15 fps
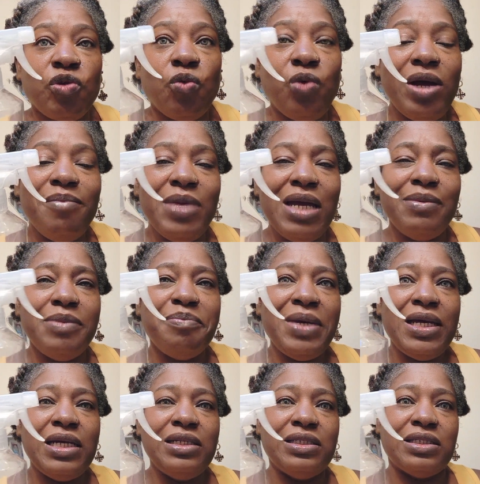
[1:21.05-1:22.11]
what made me
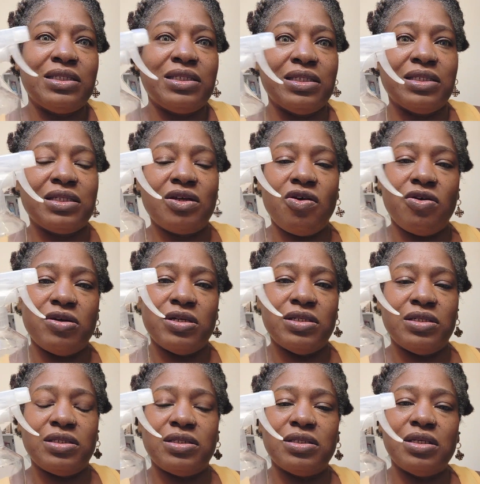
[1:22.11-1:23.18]
make this is
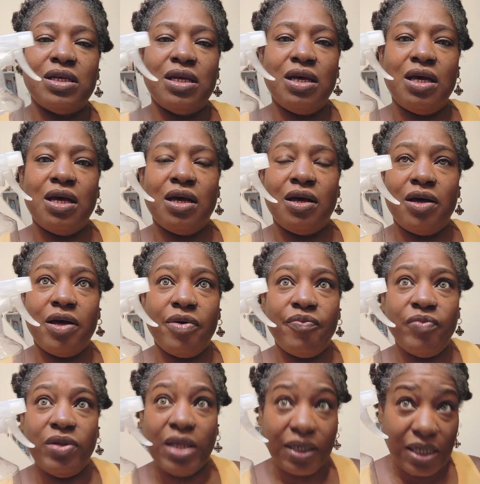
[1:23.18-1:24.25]
because,
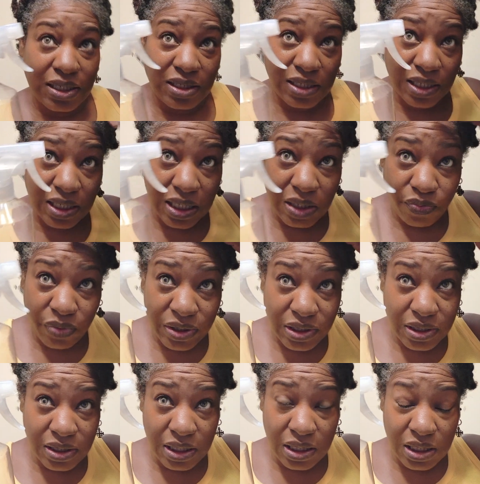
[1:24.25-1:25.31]
like I said, it
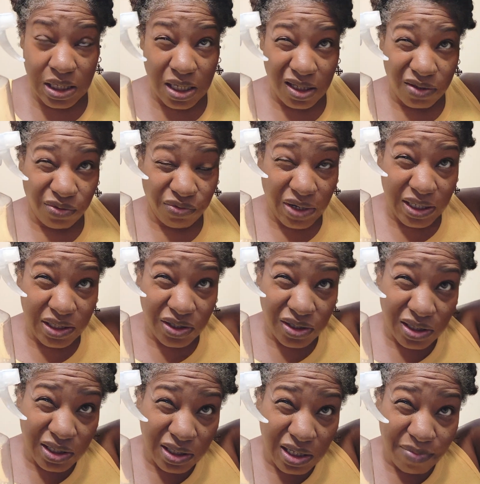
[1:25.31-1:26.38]
was
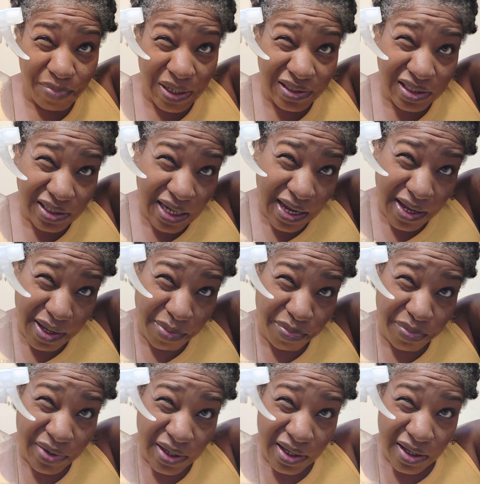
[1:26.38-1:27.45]
decoloration in my scalp,
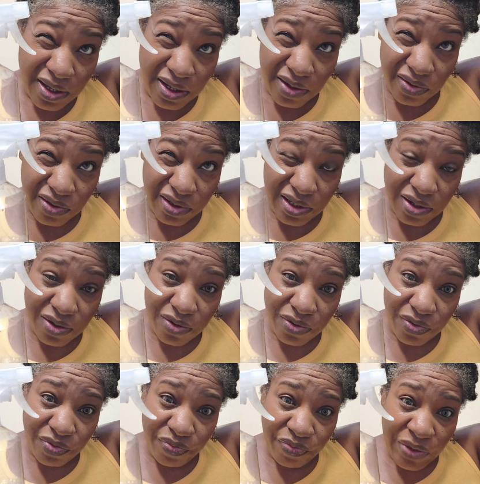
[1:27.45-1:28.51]
you
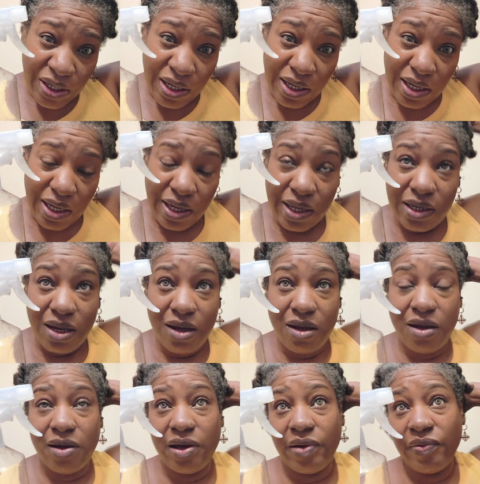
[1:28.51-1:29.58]
know, and
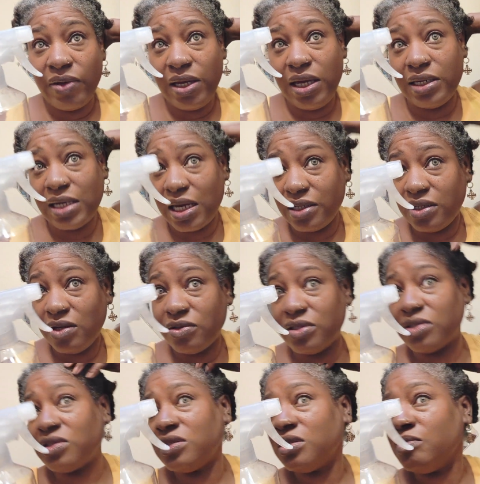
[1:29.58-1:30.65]
I
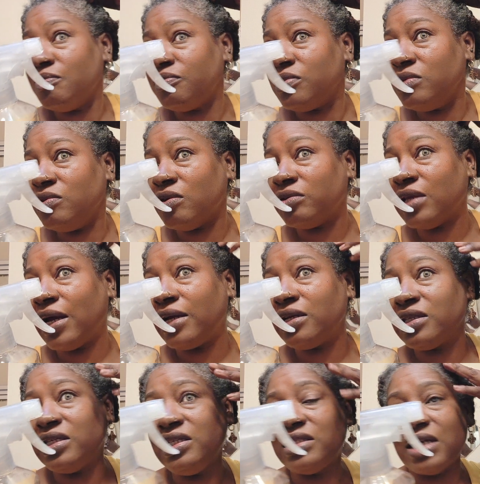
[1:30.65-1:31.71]
noticed,
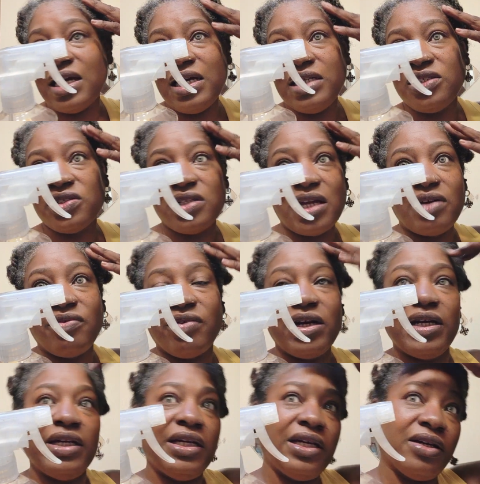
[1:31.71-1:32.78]
like these edges, like
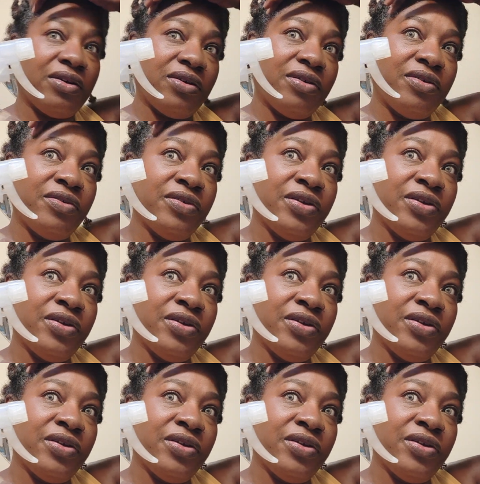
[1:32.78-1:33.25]
right here.